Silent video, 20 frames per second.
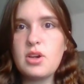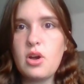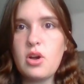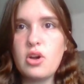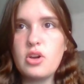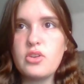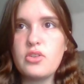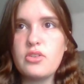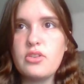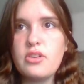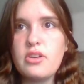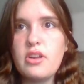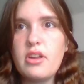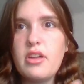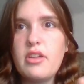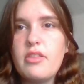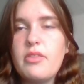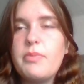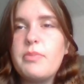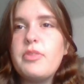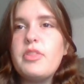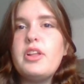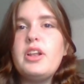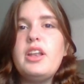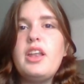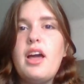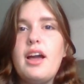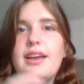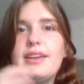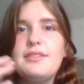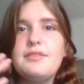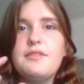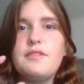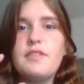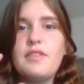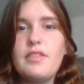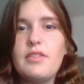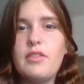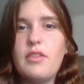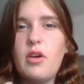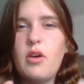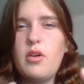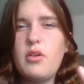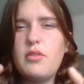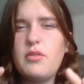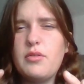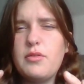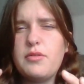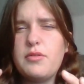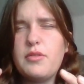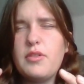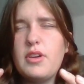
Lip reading: on the life of